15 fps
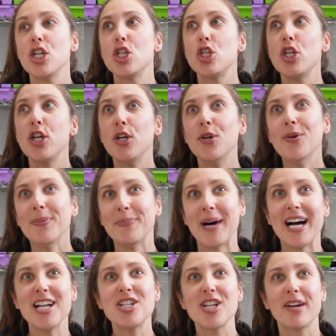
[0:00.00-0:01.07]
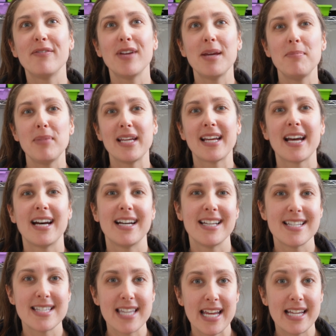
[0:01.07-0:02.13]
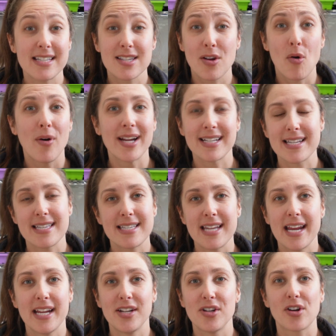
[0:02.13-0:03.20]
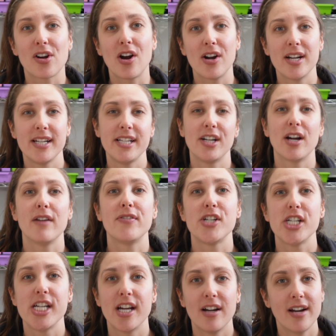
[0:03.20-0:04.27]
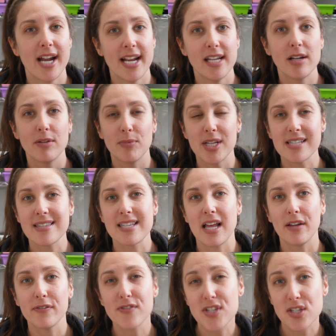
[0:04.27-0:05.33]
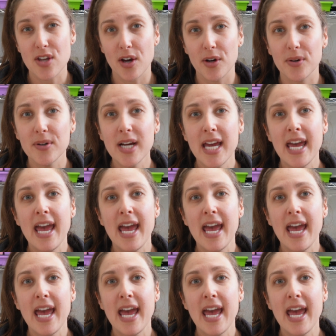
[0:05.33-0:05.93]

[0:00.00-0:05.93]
too much of it because it's going to stay in your garden year after year and it will self-sow.